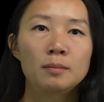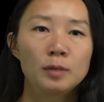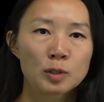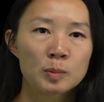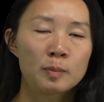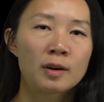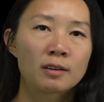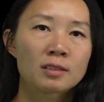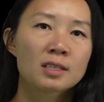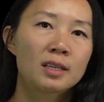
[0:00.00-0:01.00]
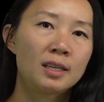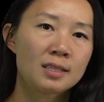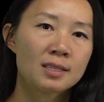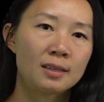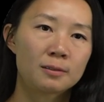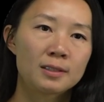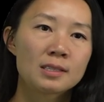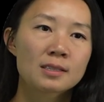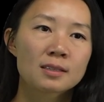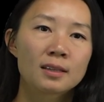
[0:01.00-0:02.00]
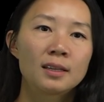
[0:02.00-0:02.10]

multiple parts in sequence.